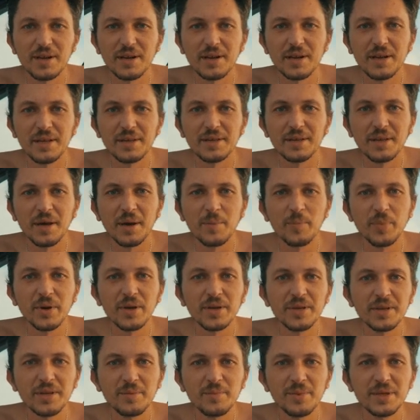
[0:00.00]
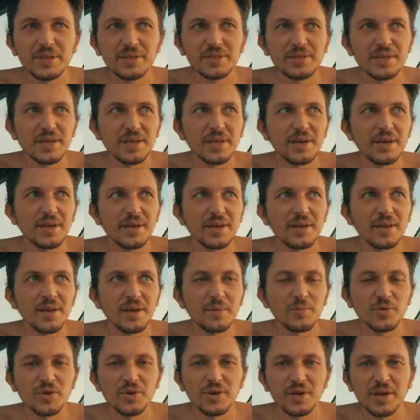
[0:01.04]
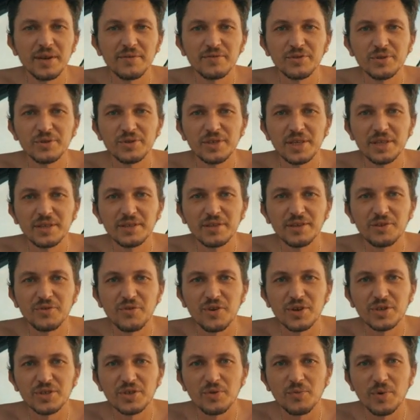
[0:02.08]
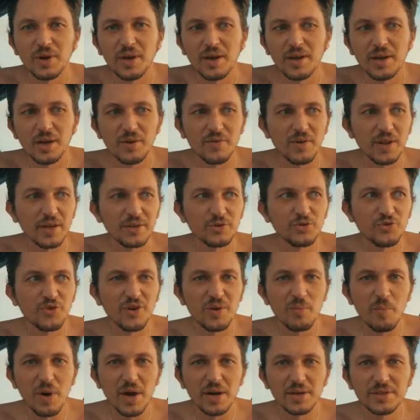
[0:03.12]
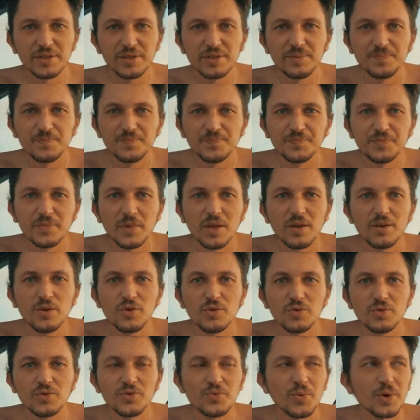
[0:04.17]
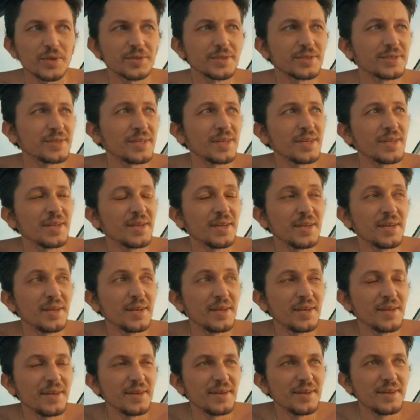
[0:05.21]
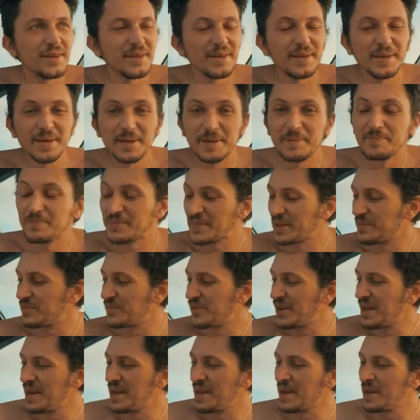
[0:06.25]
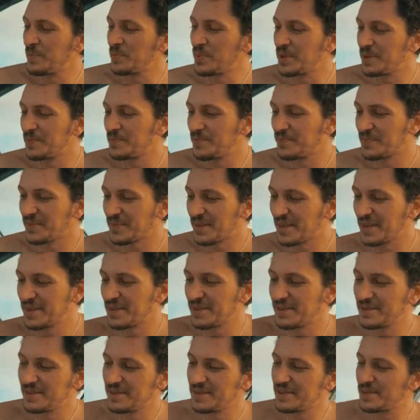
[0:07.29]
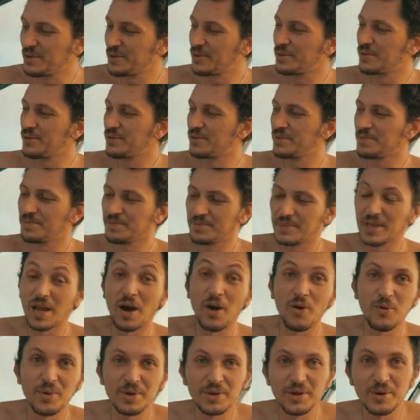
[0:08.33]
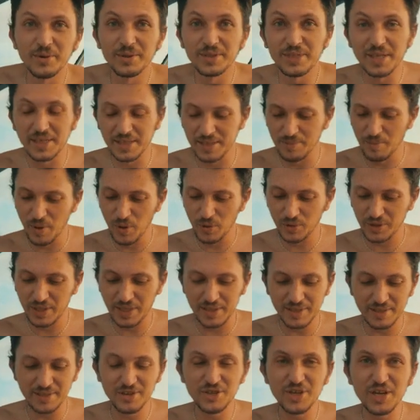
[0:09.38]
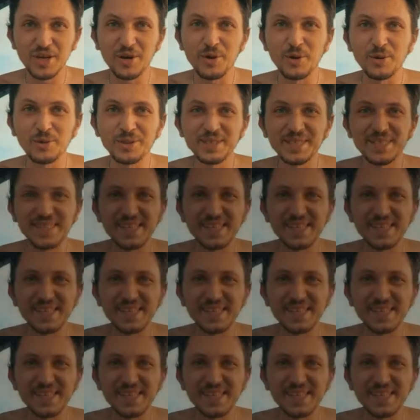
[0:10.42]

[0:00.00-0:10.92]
cleaned up a little bit and I'm gonna have to take the trash away. I have like three bags, huge ones. Yeah, I'm really happy. So now we'll go inside the boat and check all these